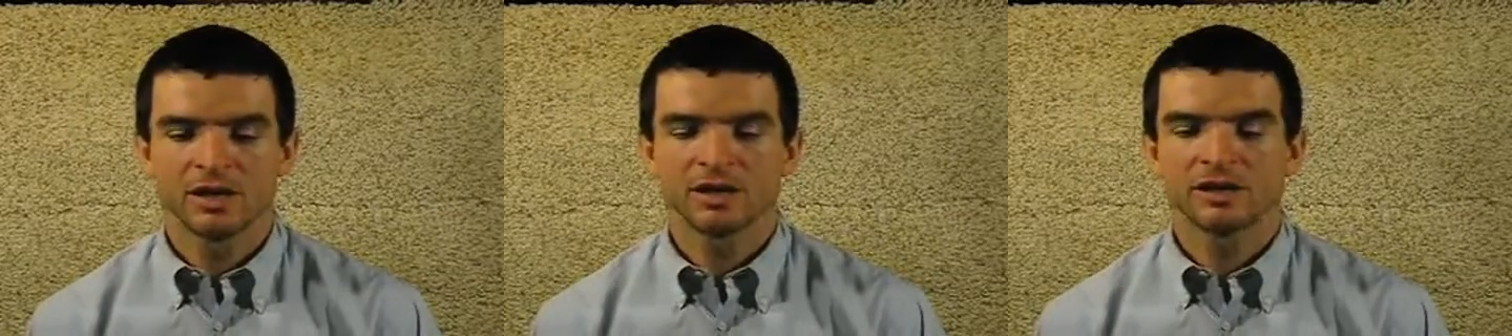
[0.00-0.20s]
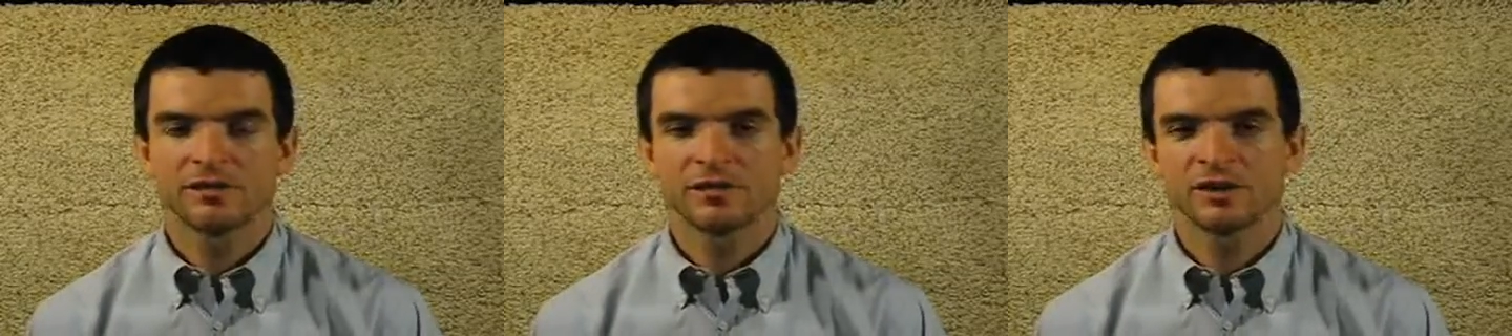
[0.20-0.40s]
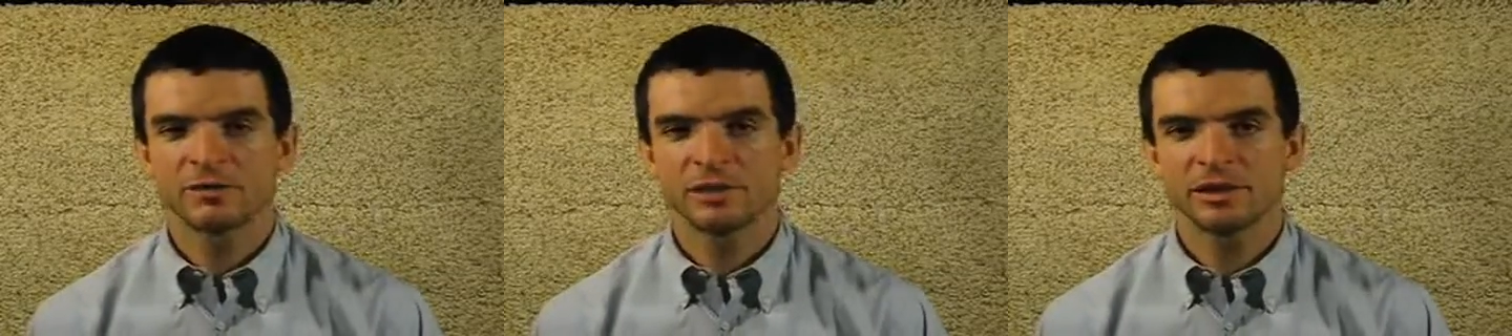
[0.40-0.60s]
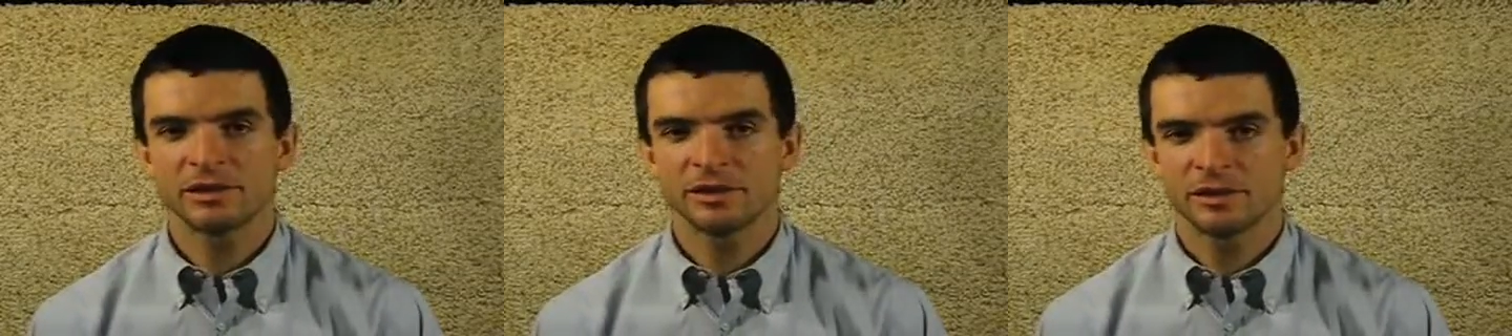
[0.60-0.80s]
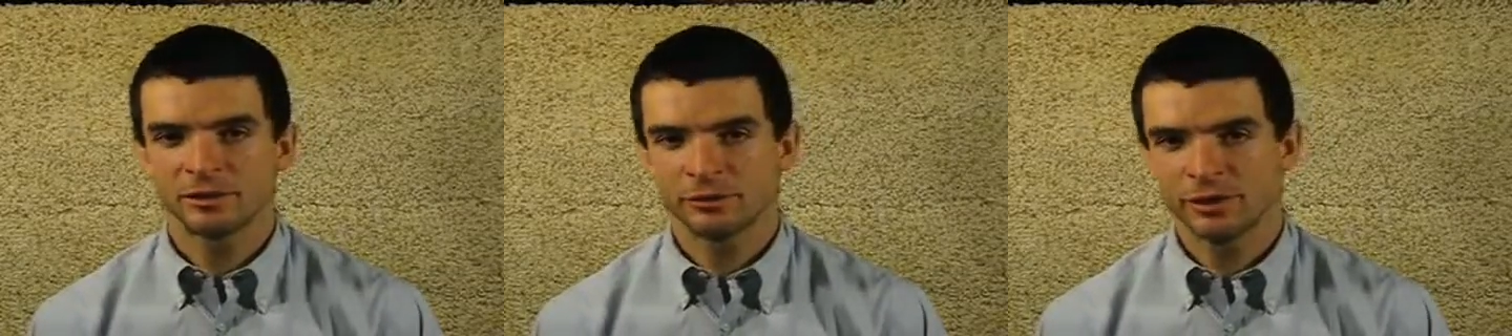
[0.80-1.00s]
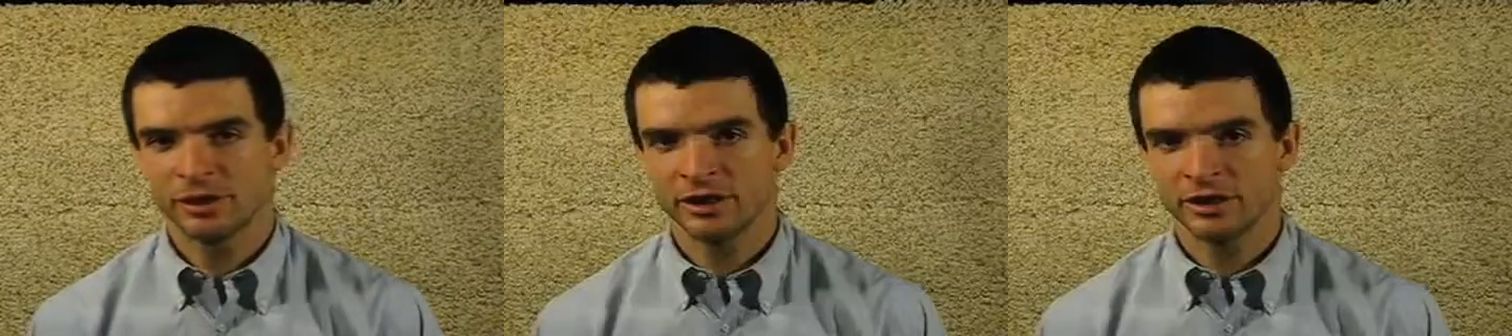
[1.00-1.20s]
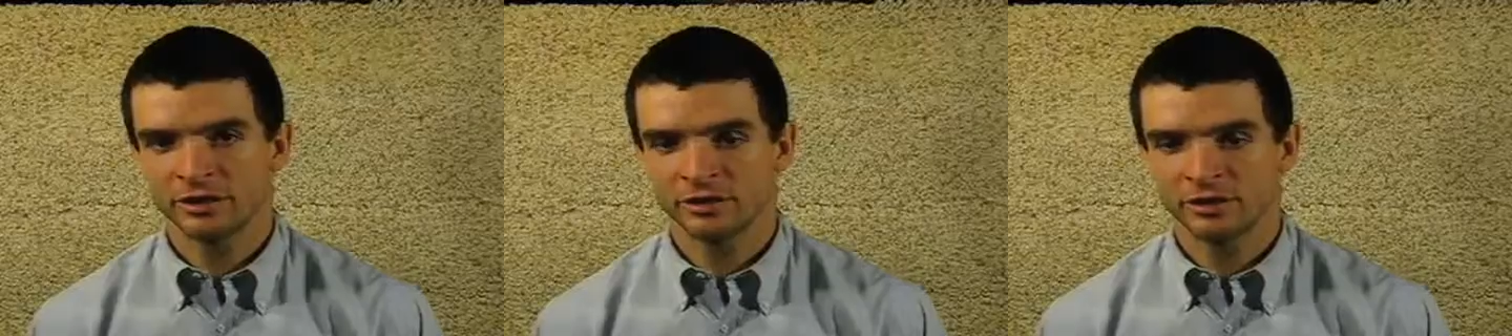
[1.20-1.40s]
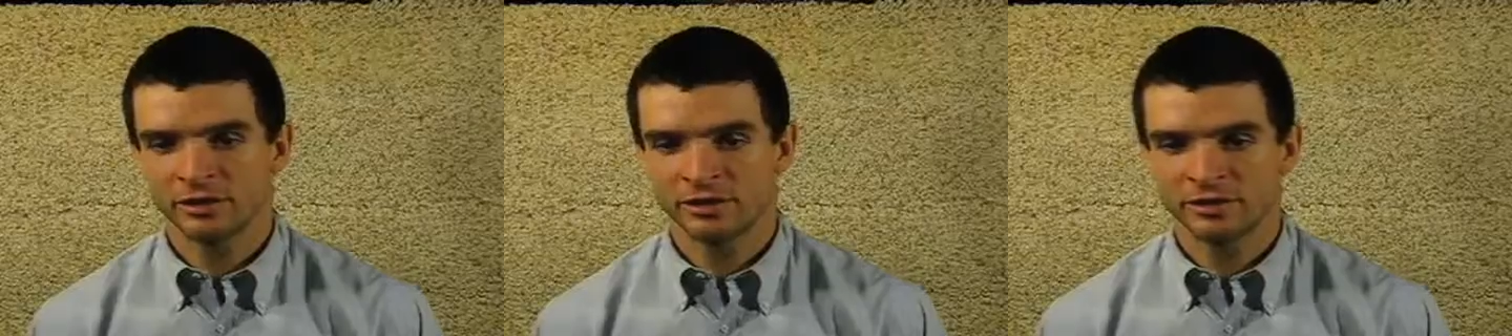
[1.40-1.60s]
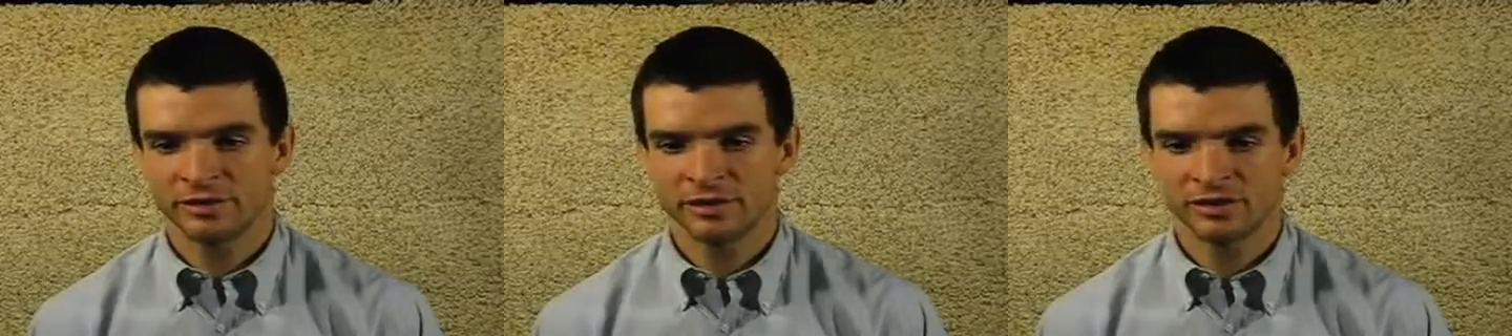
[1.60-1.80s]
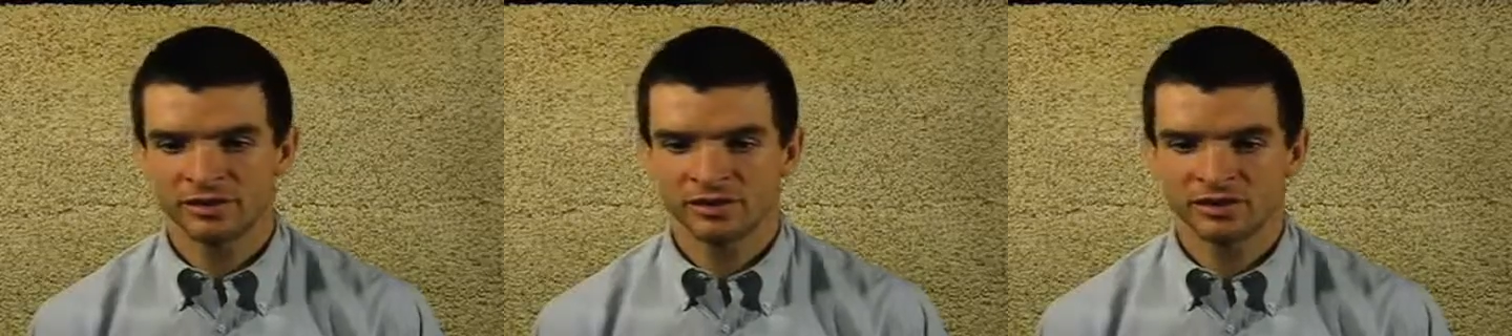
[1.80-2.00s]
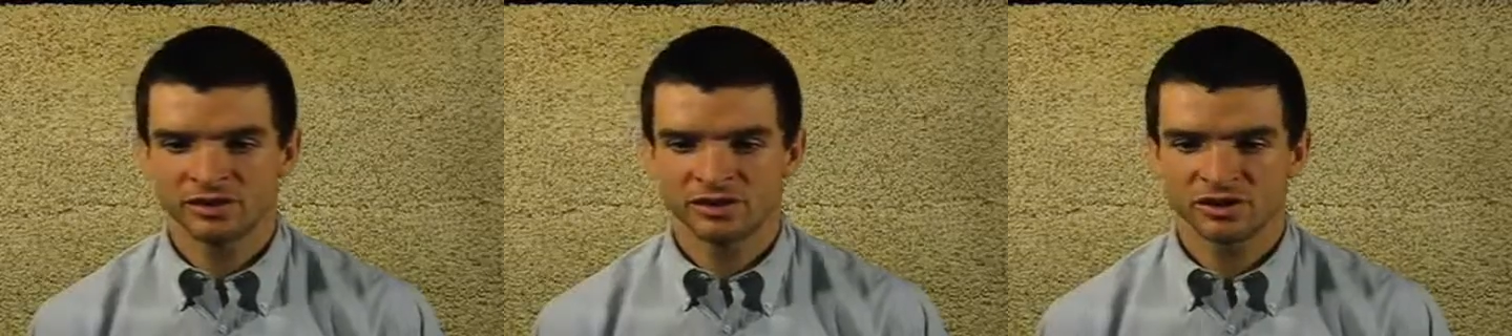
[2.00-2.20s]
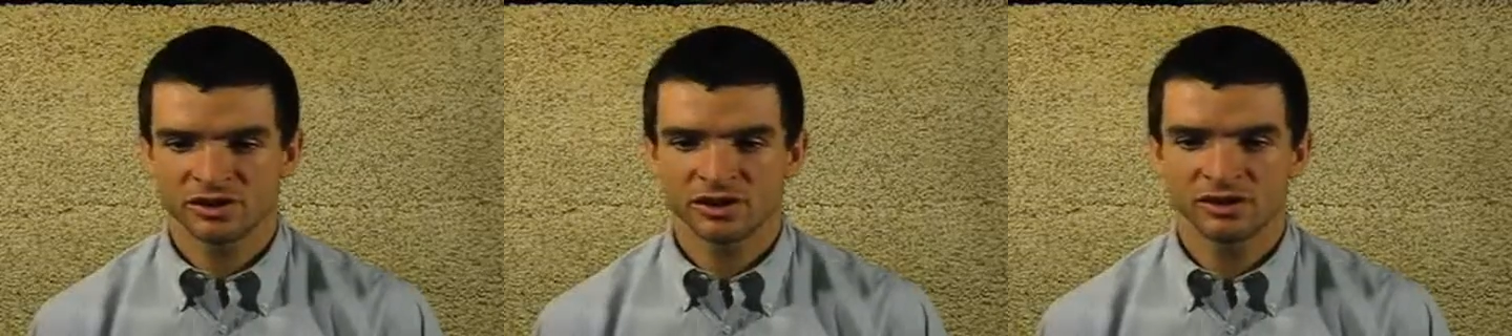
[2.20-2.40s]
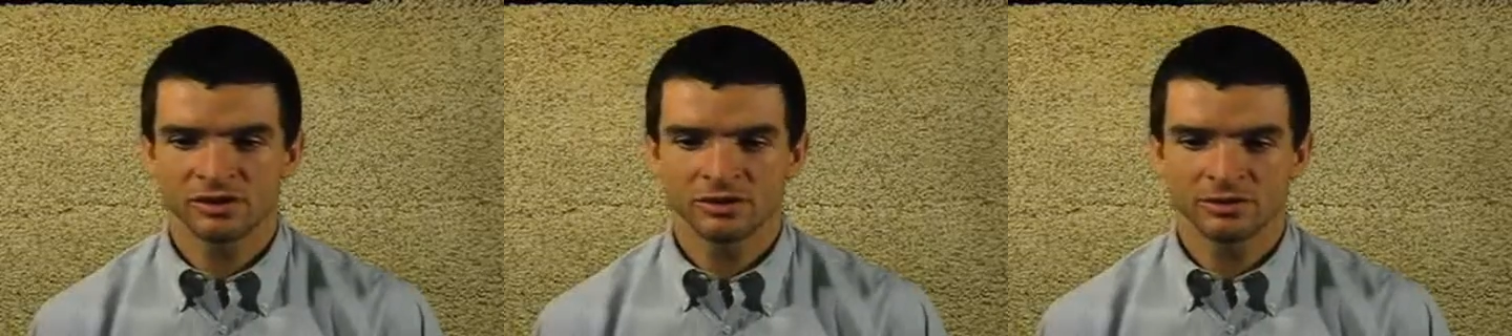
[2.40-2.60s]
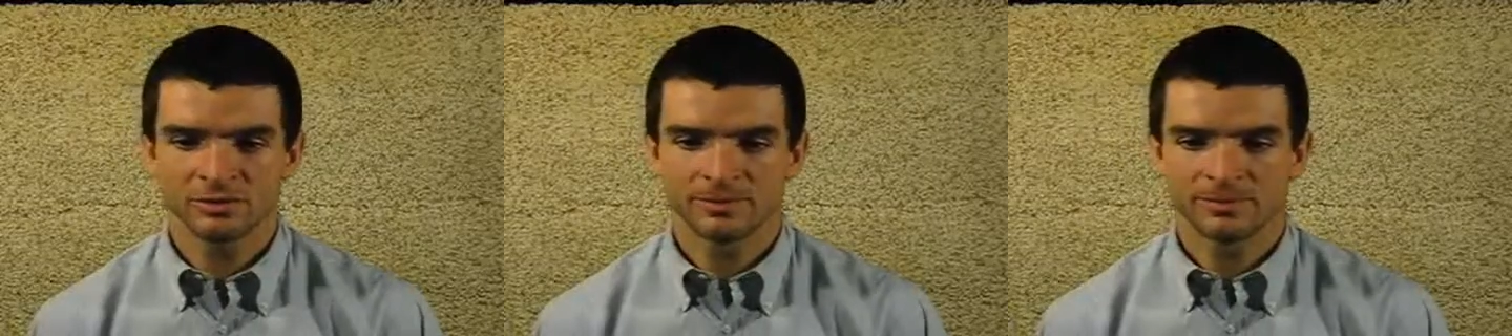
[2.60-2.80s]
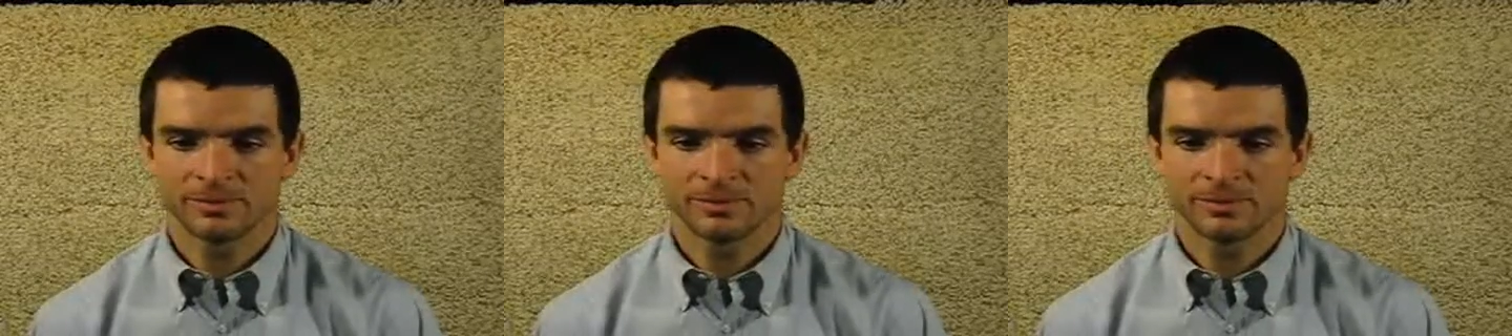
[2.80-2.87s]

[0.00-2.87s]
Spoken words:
The fundamental ingredient in all of this is skill